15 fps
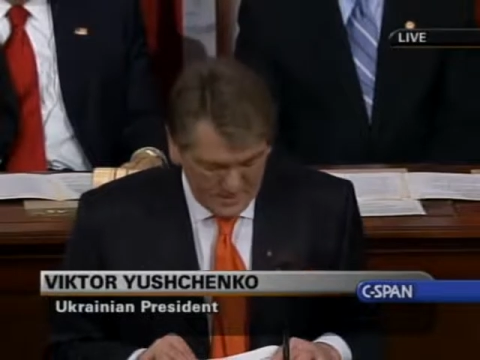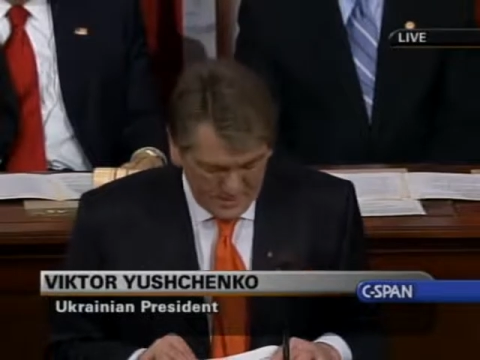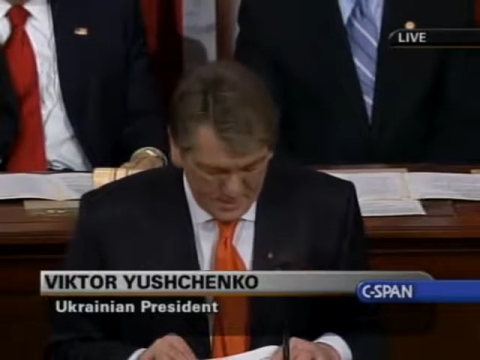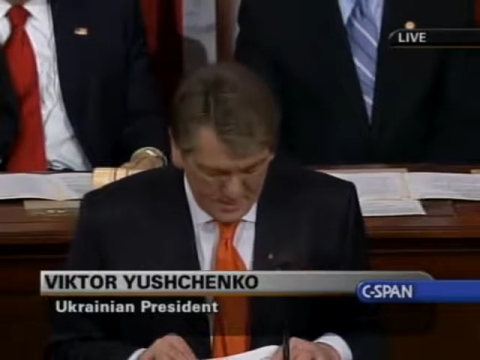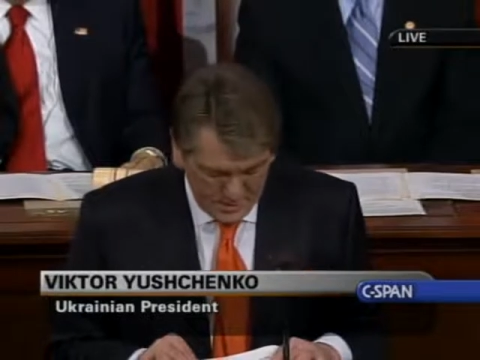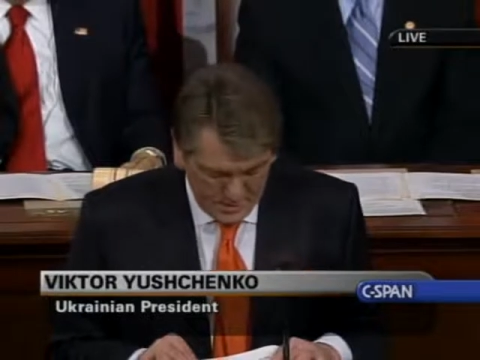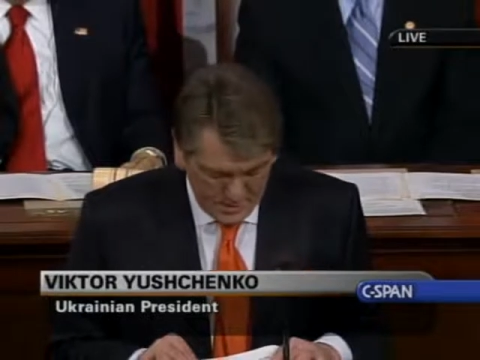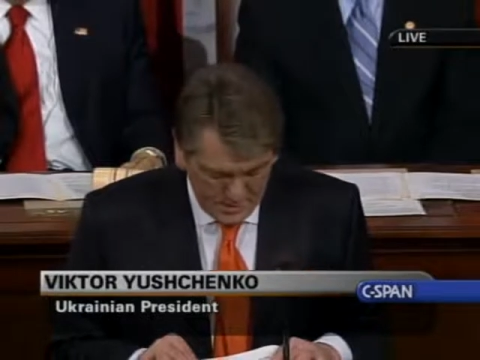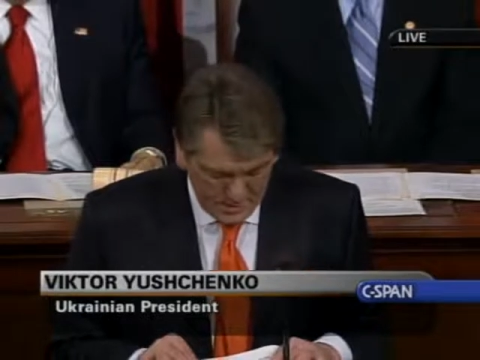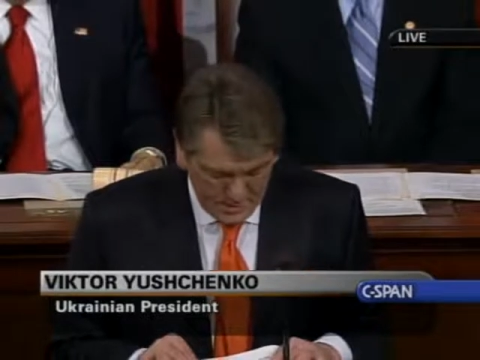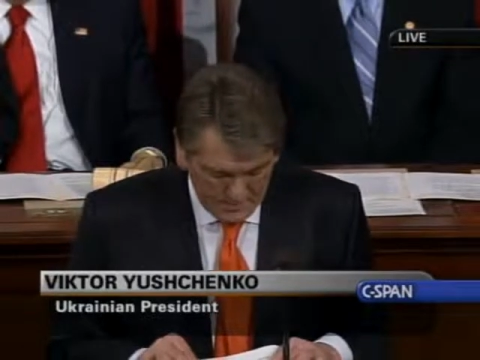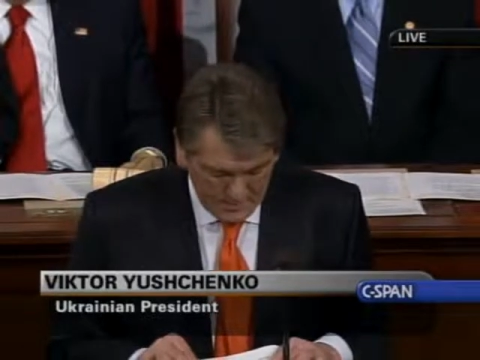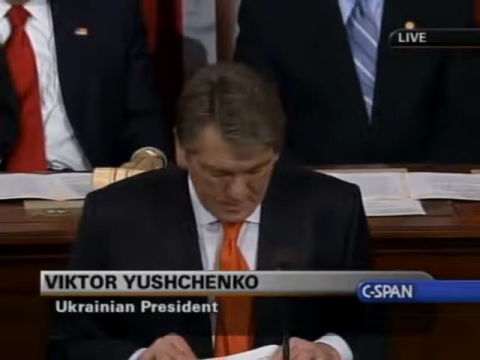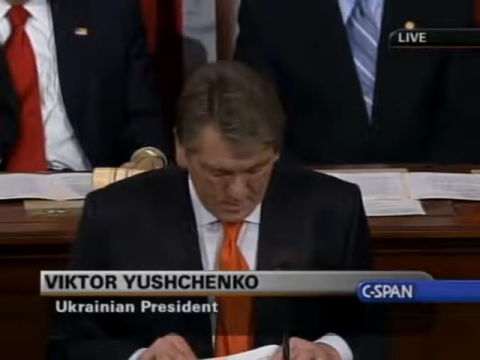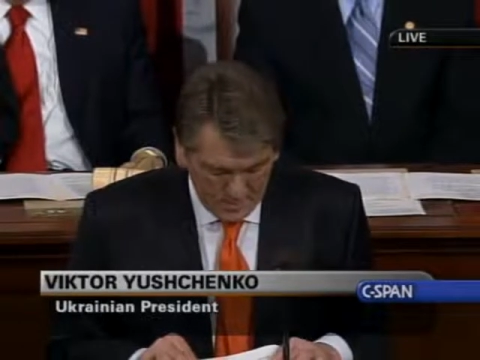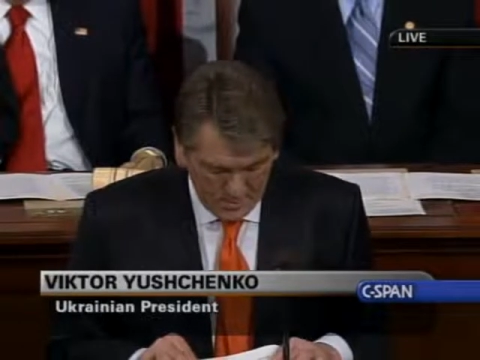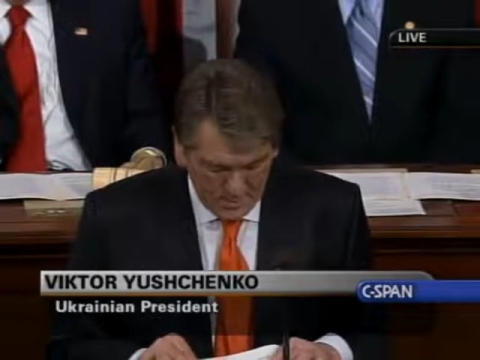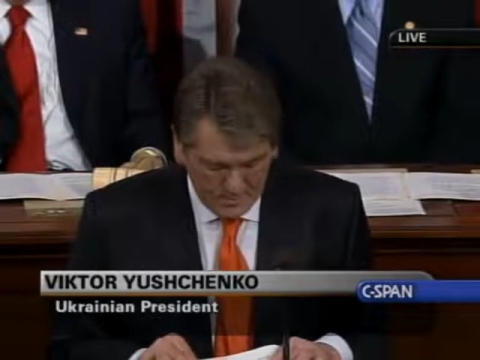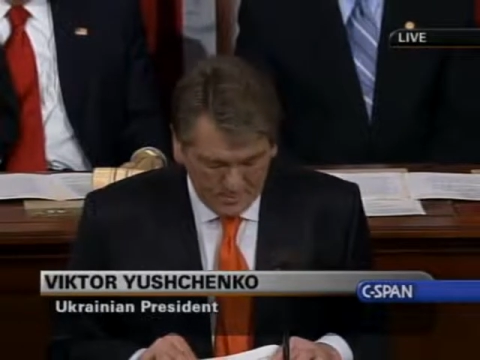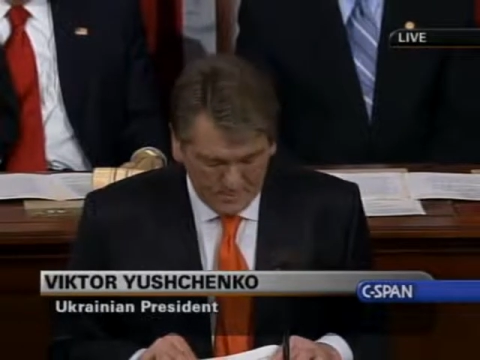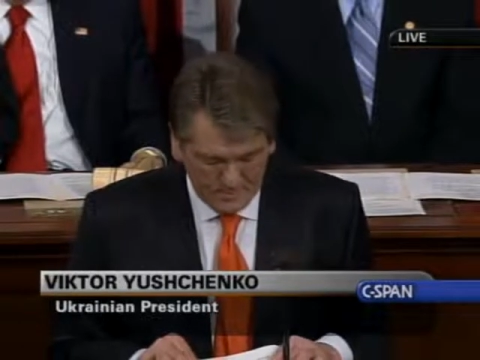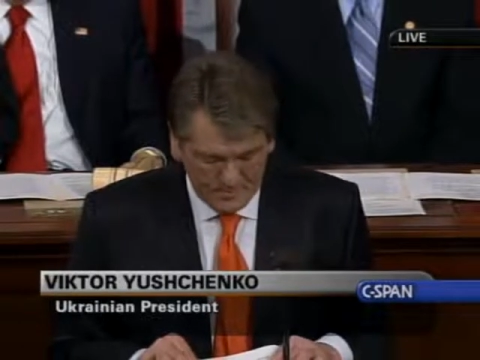world came to know about
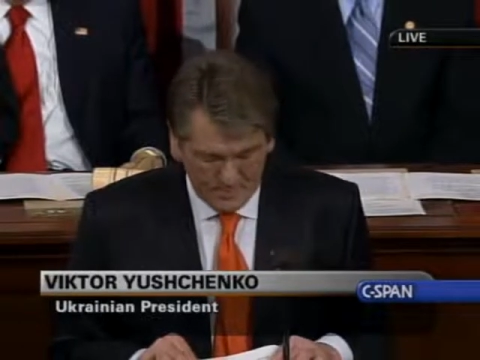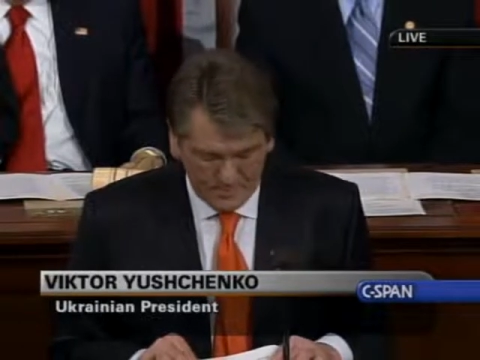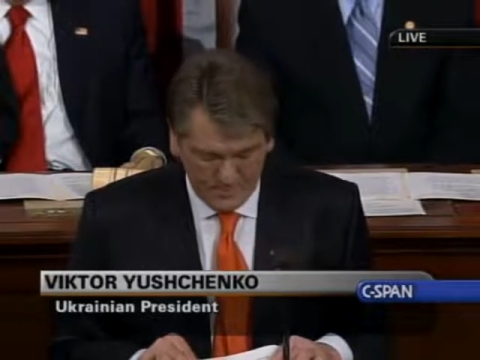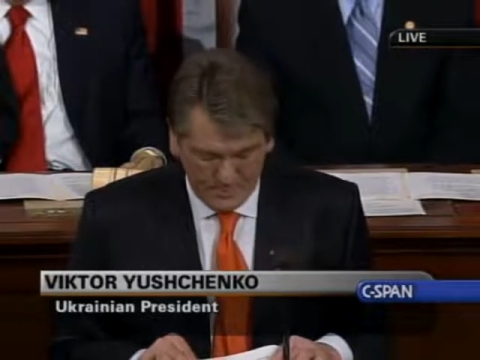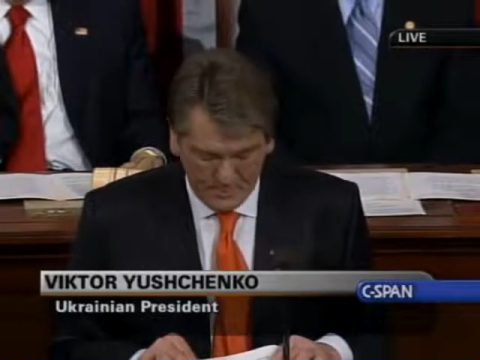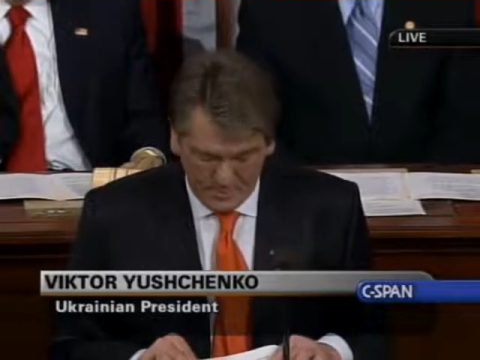the truth